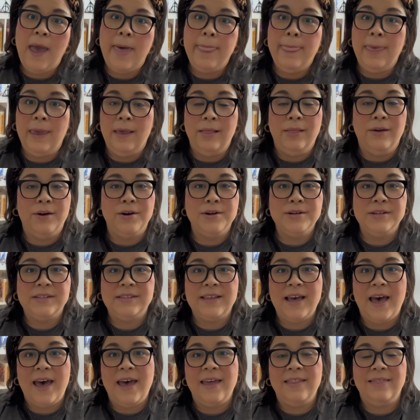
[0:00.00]
and they learned
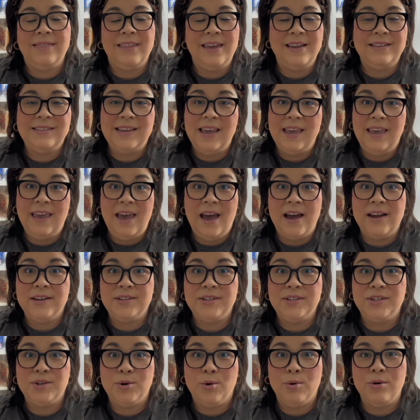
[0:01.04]
that they take
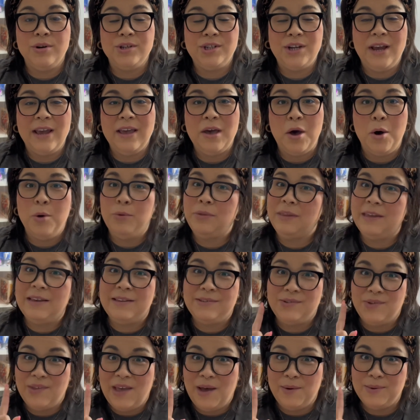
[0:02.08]
cash or check only.
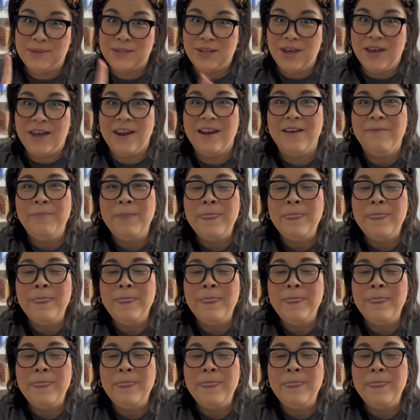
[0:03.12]
So that was good.